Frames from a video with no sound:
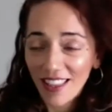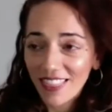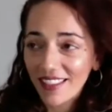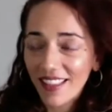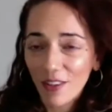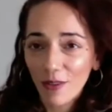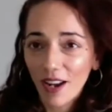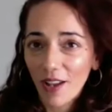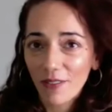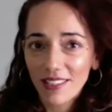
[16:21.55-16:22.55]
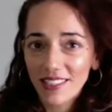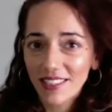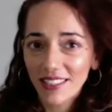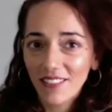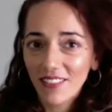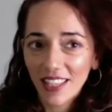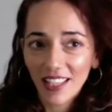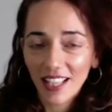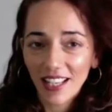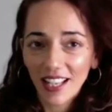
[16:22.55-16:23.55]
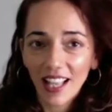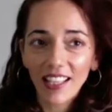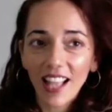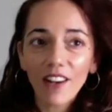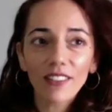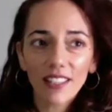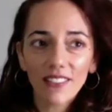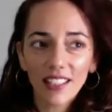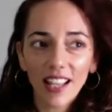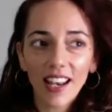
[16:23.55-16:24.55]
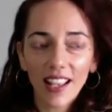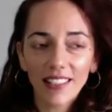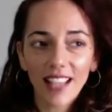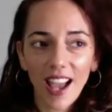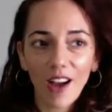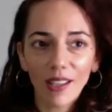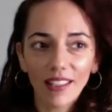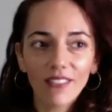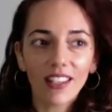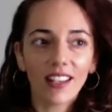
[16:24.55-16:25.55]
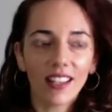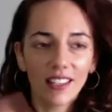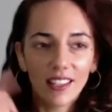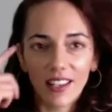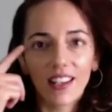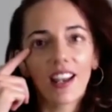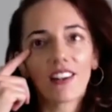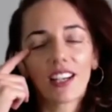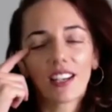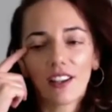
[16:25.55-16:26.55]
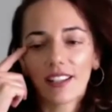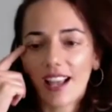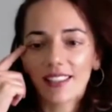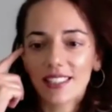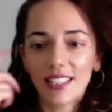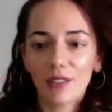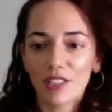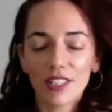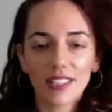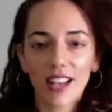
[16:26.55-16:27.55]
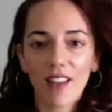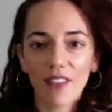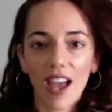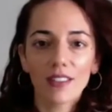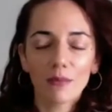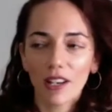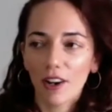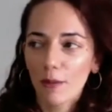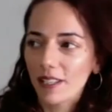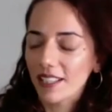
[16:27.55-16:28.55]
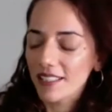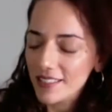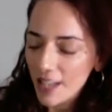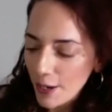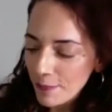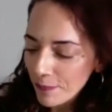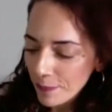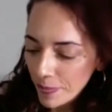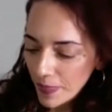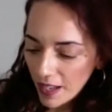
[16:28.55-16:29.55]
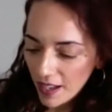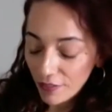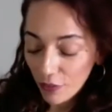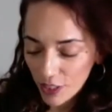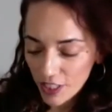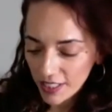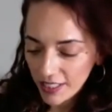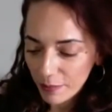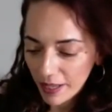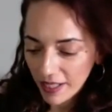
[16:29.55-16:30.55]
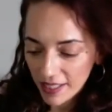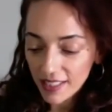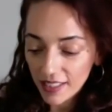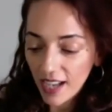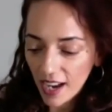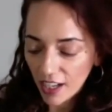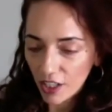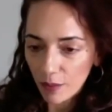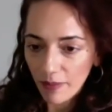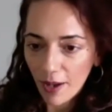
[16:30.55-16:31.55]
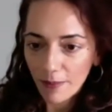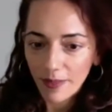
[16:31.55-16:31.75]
I think that when I was living in Glendale, I, I don't live in Glendale now. I live in, a, uh, in an area called Altadena, which doesn't have as many Armenians, unfortunately, but it's still got a good amount.